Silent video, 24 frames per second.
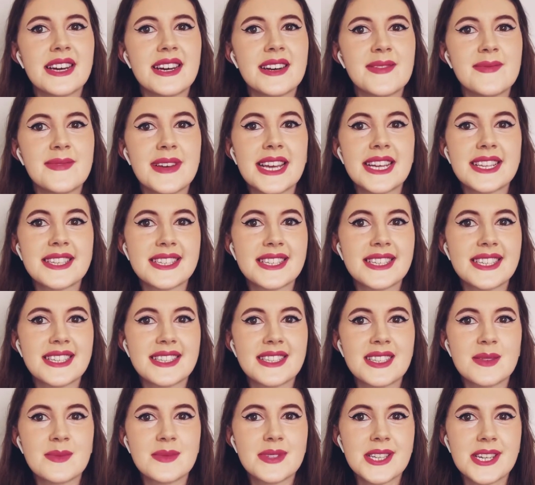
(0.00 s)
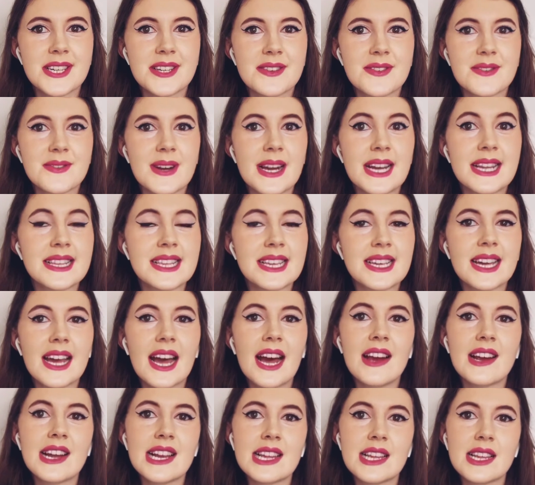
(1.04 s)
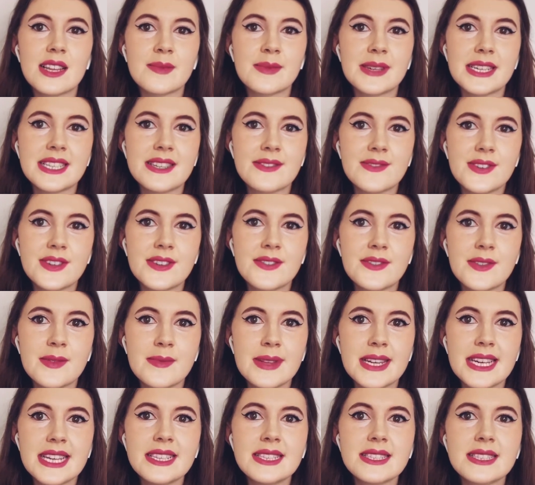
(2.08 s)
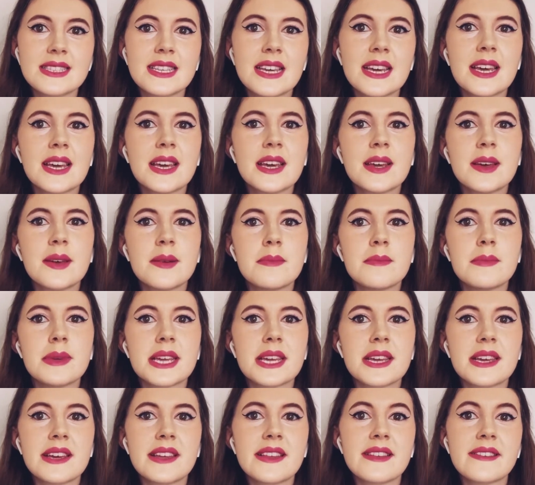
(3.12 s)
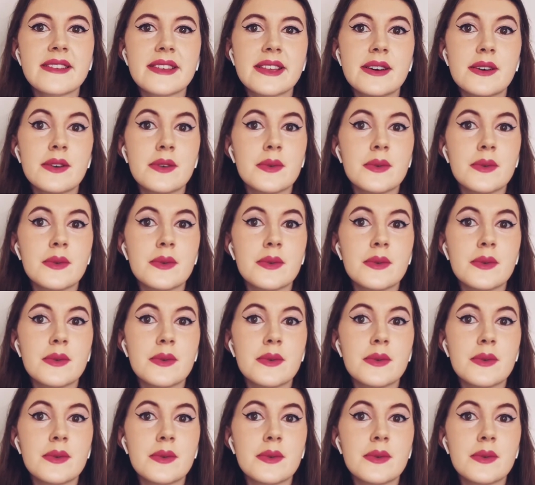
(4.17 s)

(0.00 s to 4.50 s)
ancient Egyptian writing are a little bit different from this because,